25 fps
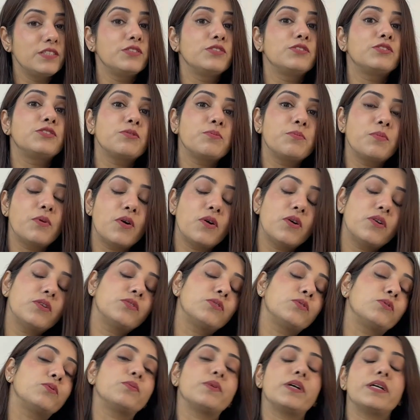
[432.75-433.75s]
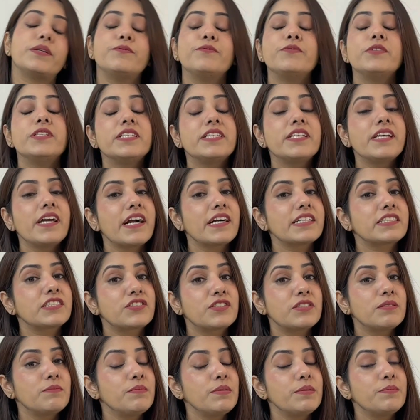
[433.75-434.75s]
Tomorrow. When will the
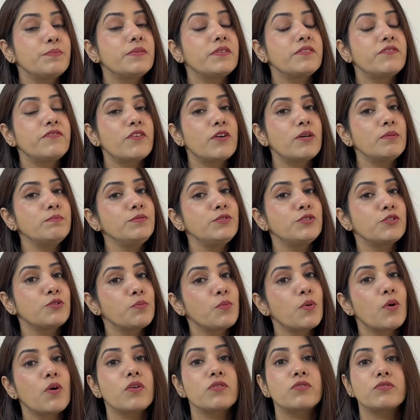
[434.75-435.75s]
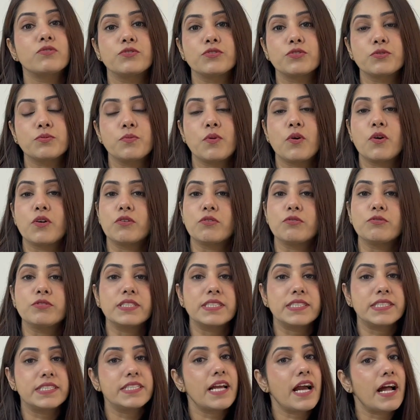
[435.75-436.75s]
action be performed? Tomorrow. Tomorrow
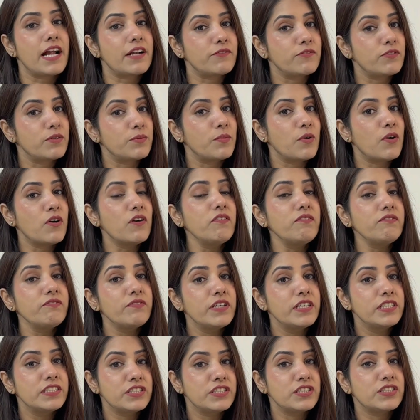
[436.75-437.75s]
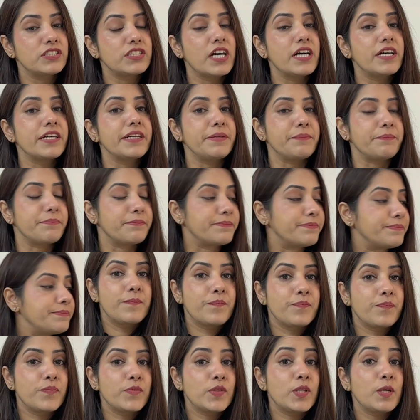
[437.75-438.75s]
is the adverb of time.
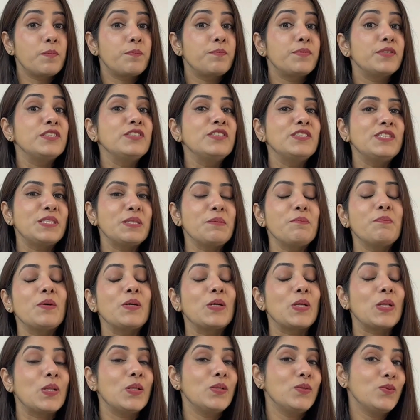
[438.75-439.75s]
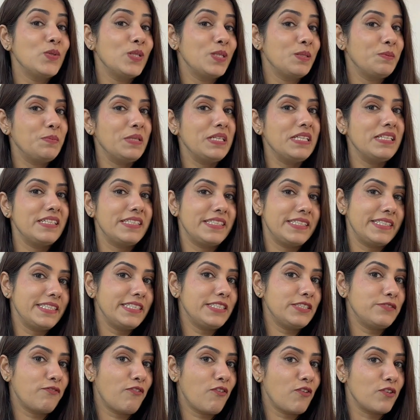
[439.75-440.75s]
The principal will be
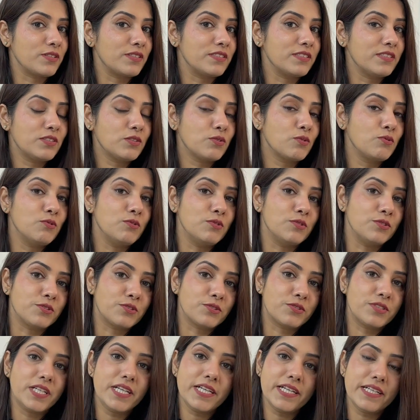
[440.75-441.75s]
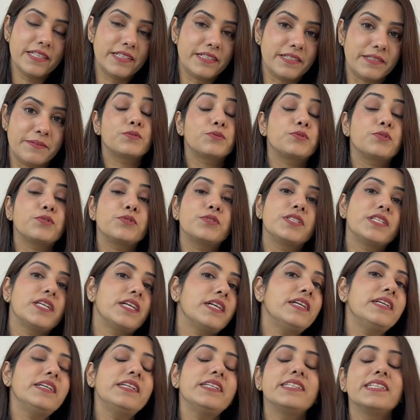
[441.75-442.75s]
late for the school today.
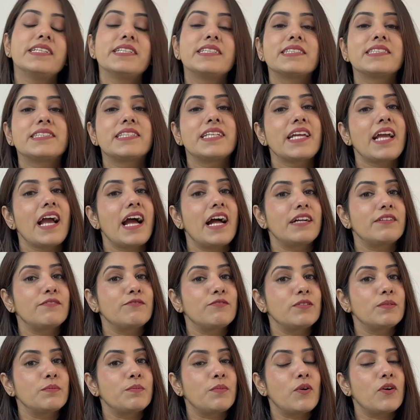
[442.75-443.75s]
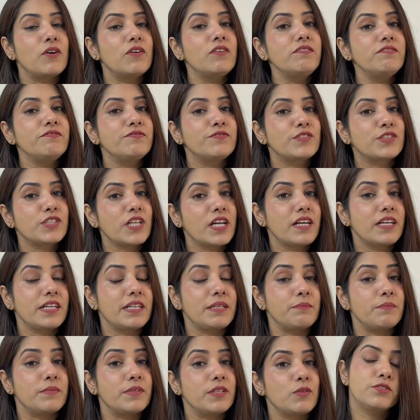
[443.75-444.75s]
Today is the adverb of
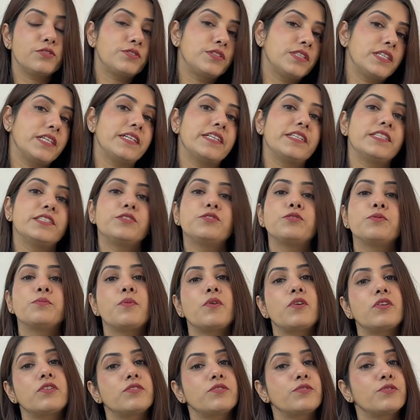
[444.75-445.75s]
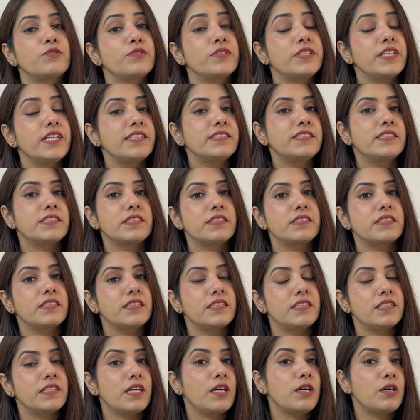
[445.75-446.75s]
time. Today, tomorrow, yesterday,
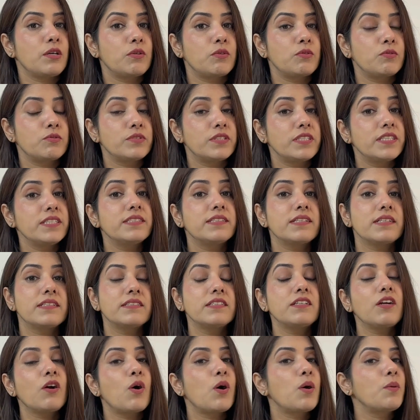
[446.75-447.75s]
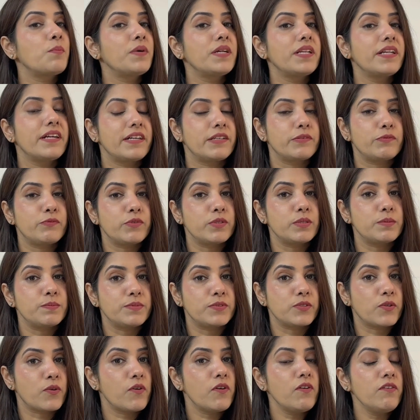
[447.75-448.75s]
now, these are the common adverbs
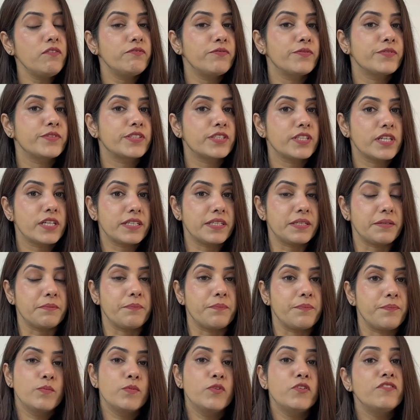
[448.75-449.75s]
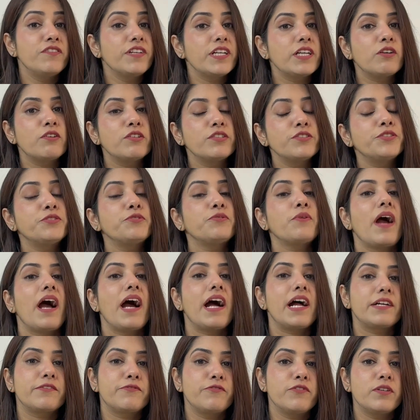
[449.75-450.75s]
of time. Moving on to
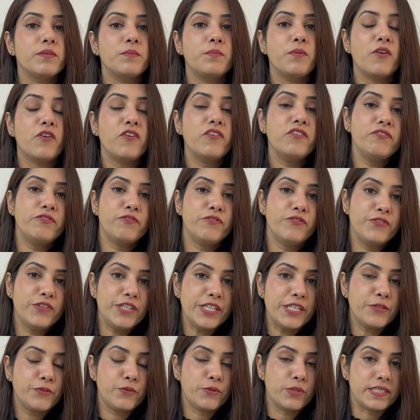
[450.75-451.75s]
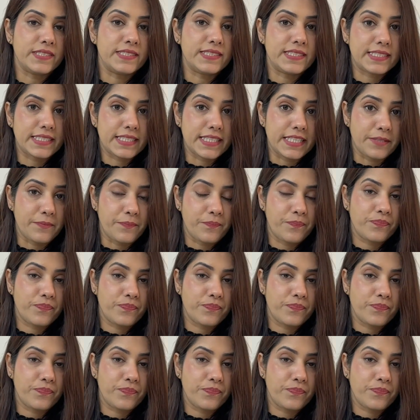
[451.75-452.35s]
adverb of frequency.